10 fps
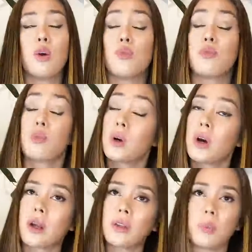of
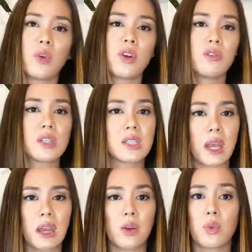work the previous
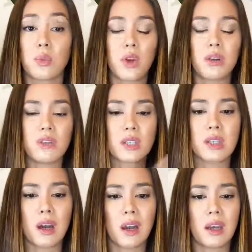day or the previous
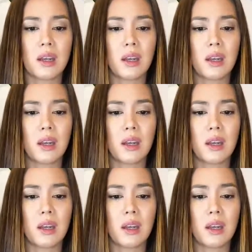night.